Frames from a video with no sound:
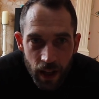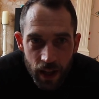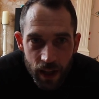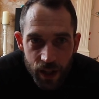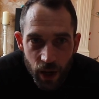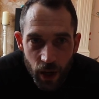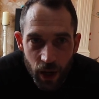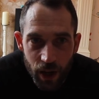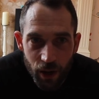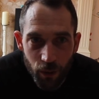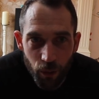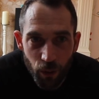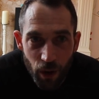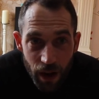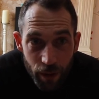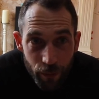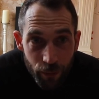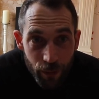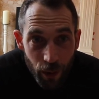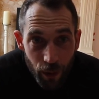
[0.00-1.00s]
So you can
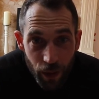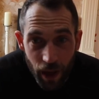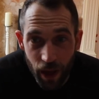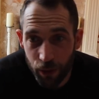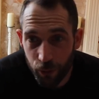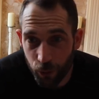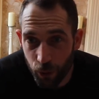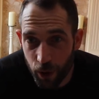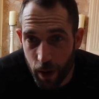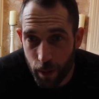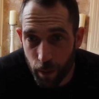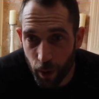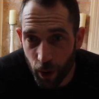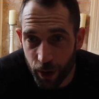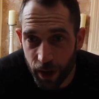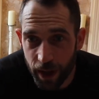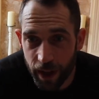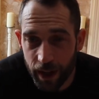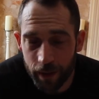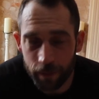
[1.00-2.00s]
really feel that through your
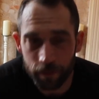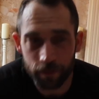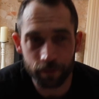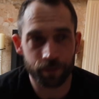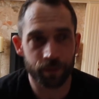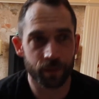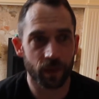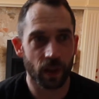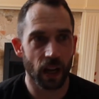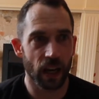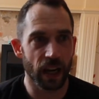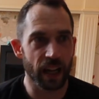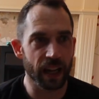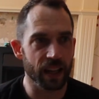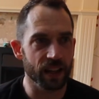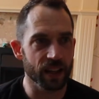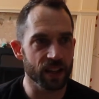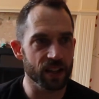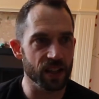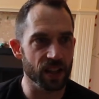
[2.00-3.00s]
body,
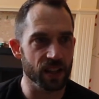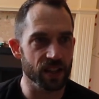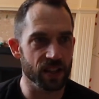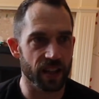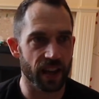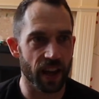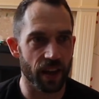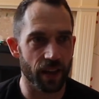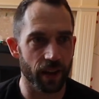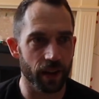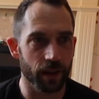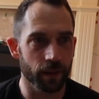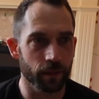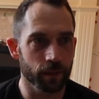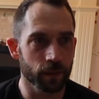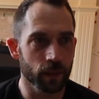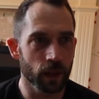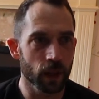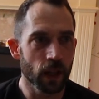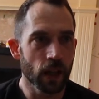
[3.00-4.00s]
linking these things together.
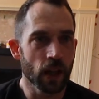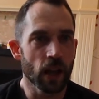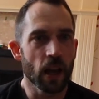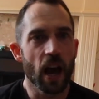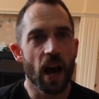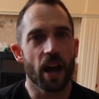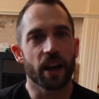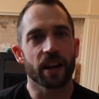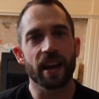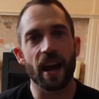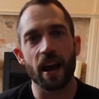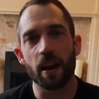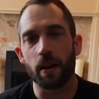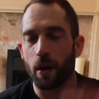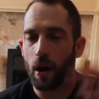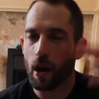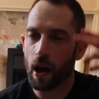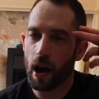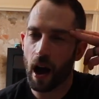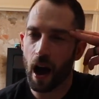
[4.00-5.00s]
And again,
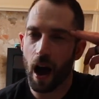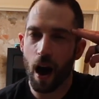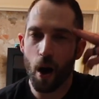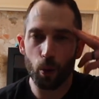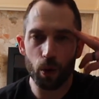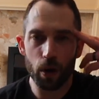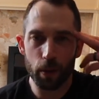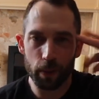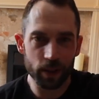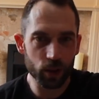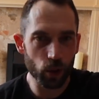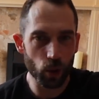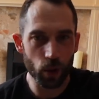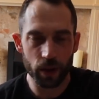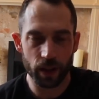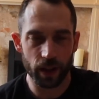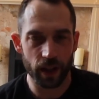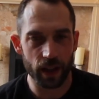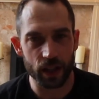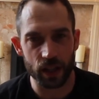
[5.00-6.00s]
I want to be
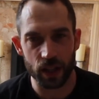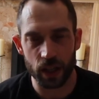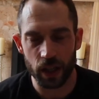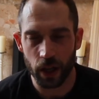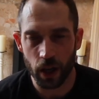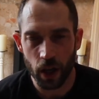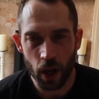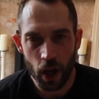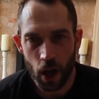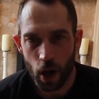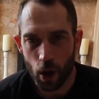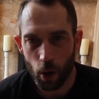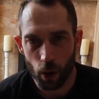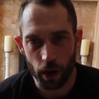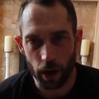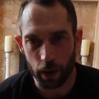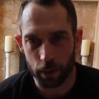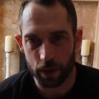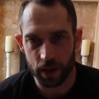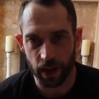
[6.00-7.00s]
doing this
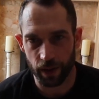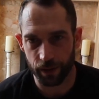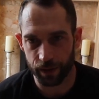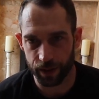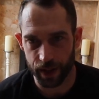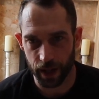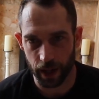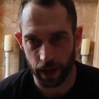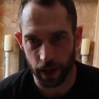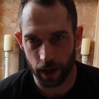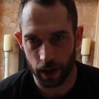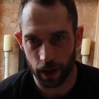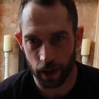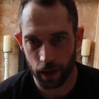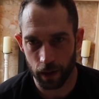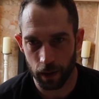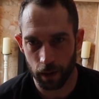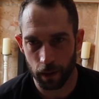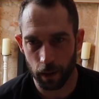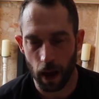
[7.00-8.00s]
when I'm 70.
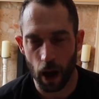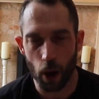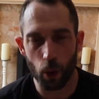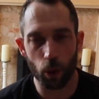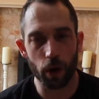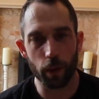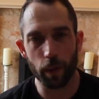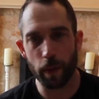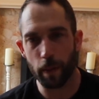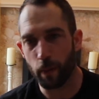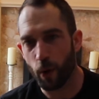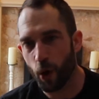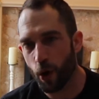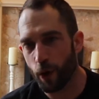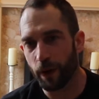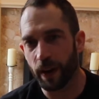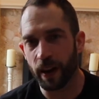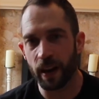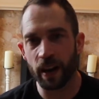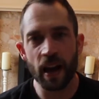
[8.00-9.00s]
I want to be
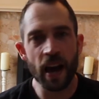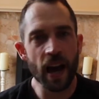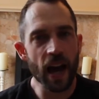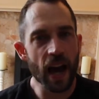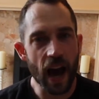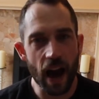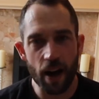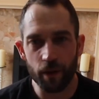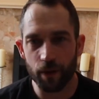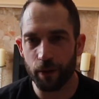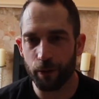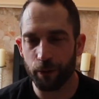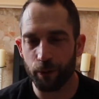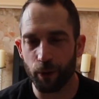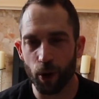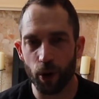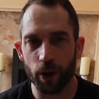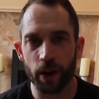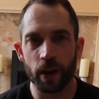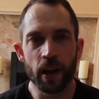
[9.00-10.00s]
moving, having
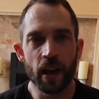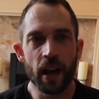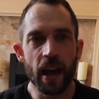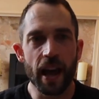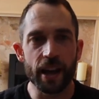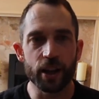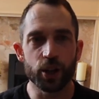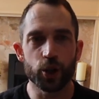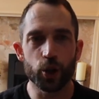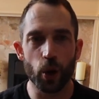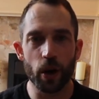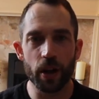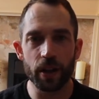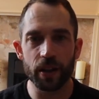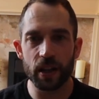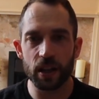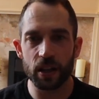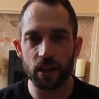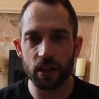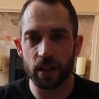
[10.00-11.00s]
fun, enjoying
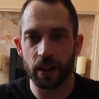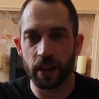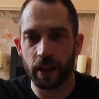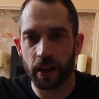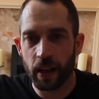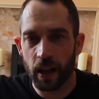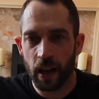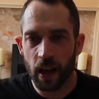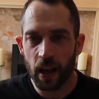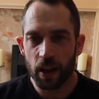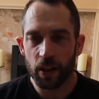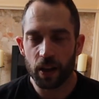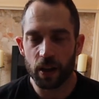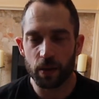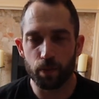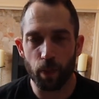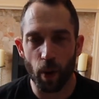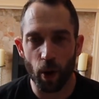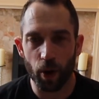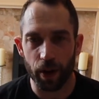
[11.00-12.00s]
this
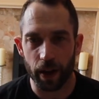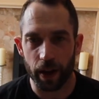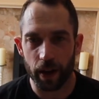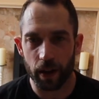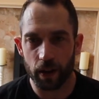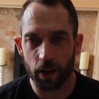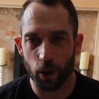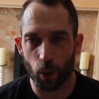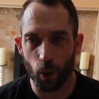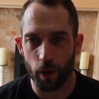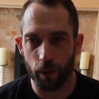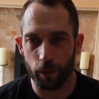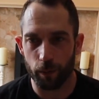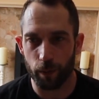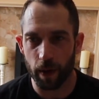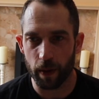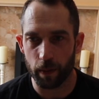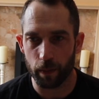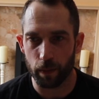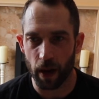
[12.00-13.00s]
body that we've
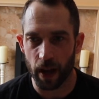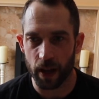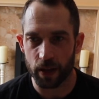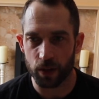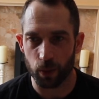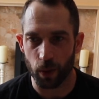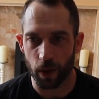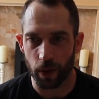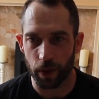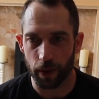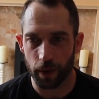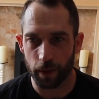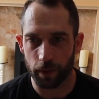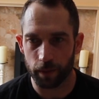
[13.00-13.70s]
been blessed with.